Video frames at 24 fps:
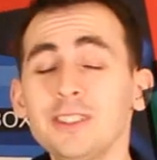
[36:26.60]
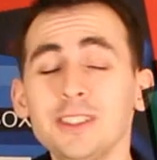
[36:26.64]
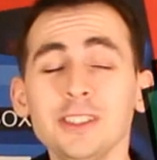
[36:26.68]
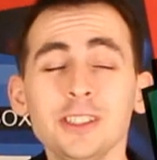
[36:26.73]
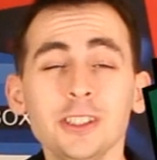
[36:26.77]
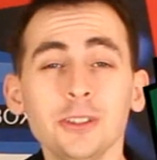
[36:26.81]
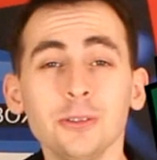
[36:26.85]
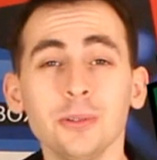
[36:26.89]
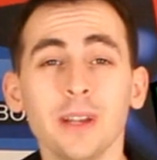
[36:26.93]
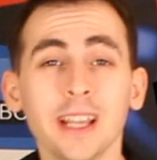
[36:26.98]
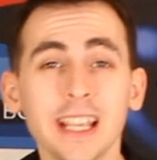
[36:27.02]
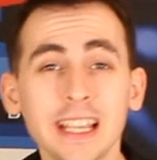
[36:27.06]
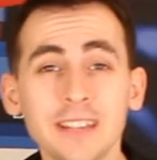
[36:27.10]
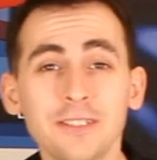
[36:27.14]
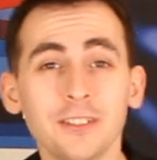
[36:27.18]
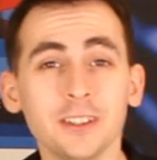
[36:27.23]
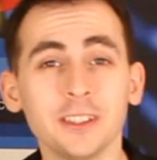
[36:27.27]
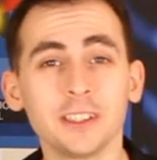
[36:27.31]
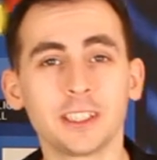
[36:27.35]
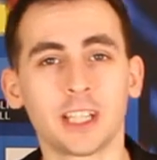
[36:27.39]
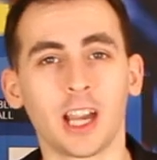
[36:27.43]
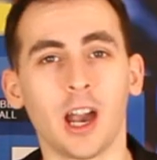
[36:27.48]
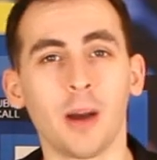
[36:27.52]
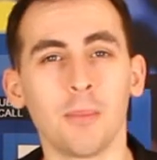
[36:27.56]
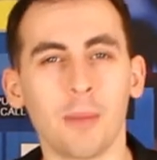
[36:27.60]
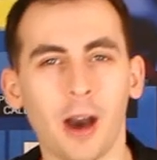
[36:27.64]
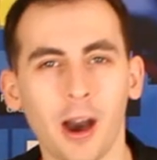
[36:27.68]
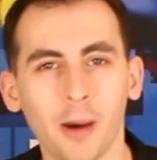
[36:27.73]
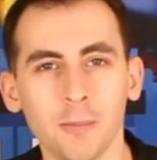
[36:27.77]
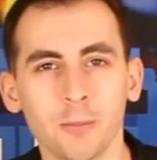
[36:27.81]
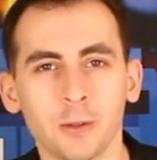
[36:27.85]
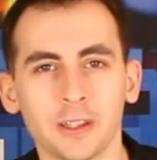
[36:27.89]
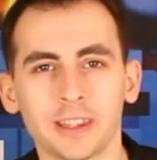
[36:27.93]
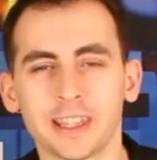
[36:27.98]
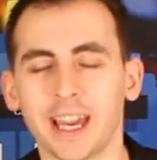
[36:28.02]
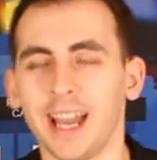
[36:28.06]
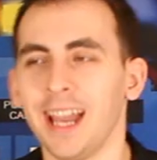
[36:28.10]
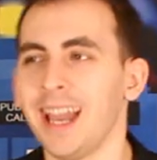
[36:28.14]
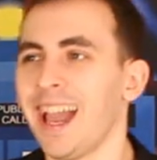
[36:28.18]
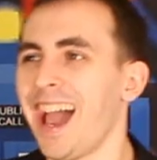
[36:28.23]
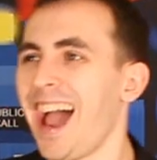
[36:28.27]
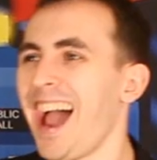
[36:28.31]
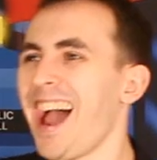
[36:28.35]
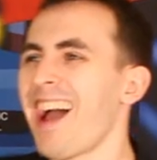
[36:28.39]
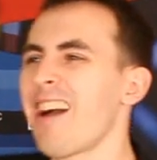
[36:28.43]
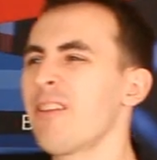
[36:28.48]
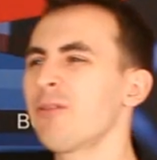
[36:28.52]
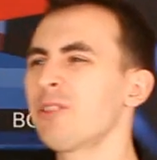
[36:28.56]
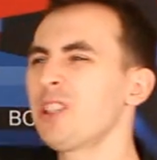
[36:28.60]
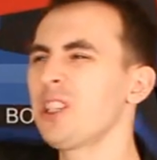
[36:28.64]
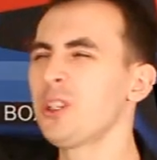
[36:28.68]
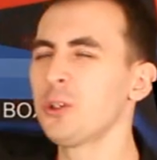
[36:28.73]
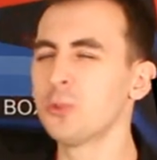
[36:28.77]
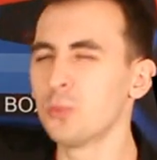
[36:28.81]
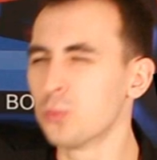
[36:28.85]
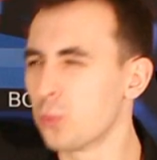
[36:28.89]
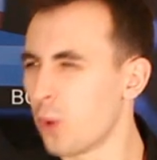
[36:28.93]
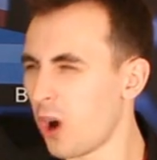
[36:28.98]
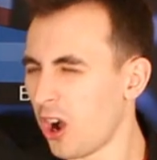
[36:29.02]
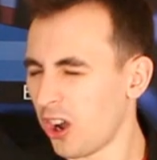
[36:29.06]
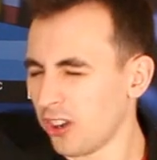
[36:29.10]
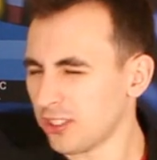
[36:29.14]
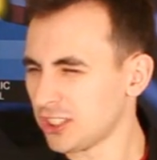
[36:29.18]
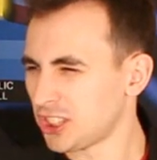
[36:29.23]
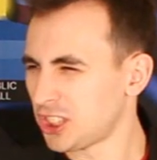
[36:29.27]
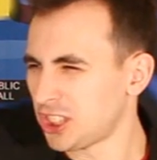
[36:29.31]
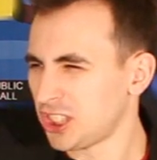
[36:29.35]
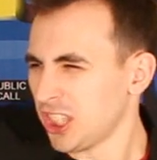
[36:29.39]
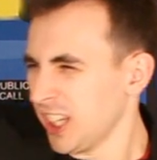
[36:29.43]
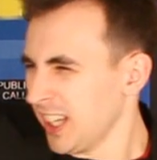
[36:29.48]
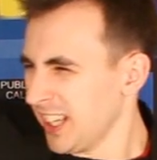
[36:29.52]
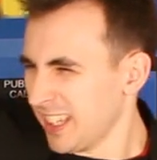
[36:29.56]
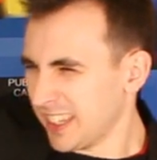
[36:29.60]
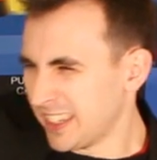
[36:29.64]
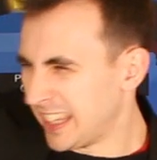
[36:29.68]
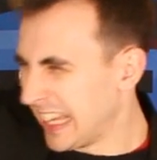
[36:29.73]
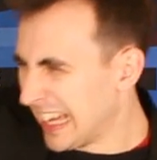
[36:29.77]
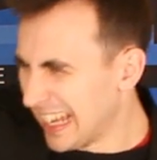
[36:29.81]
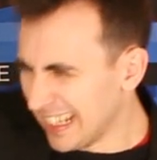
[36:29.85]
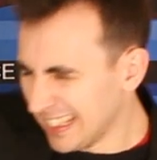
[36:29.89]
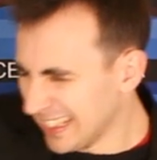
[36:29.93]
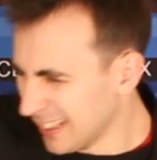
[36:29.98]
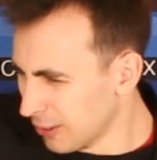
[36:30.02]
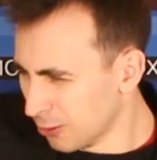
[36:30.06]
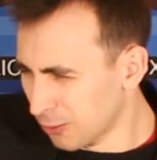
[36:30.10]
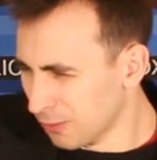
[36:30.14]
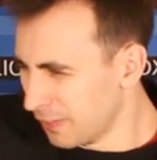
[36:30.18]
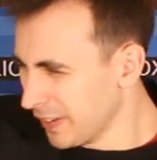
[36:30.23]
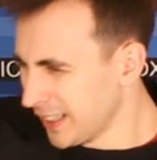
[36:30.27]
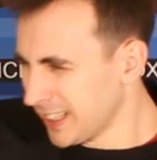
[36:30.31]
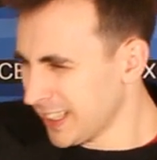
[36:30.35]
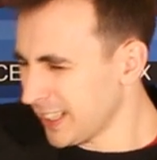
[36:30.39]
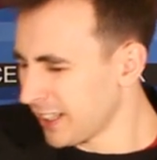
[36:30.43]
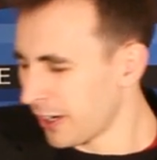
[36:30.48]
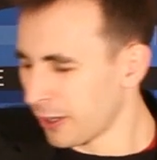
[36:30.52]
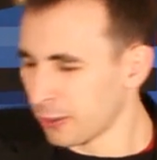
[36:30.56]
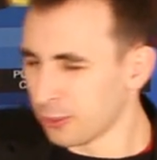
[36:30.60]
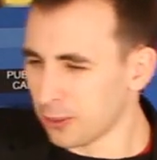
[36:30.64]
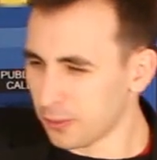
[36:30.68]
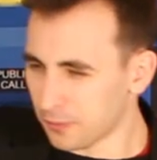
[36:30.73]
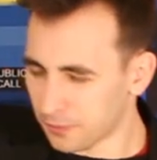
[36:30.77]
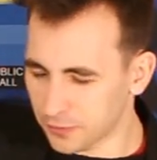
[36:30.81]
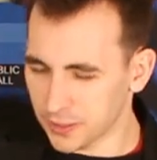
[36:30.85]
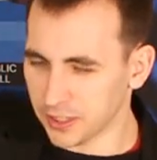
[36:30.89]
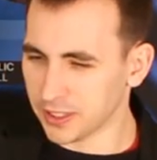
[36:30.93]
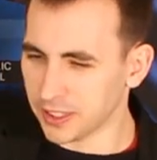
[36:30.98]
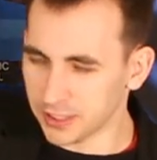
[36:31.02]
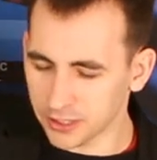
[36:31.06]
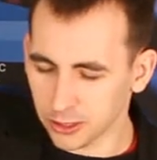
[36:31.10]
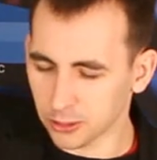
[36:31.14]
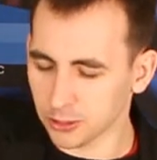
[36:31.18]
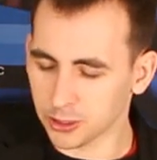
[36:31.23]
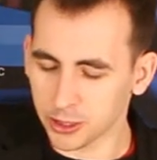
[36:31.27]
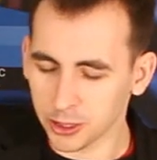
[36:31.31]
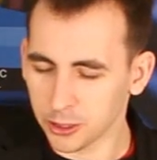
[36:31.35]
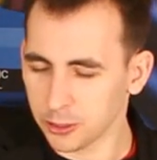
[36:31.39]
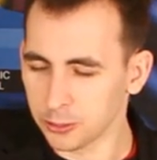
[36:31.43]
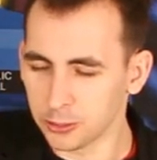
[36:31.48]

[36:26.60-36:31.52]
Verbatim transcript: do you even come up with that? How do you watch that little video that the Doctor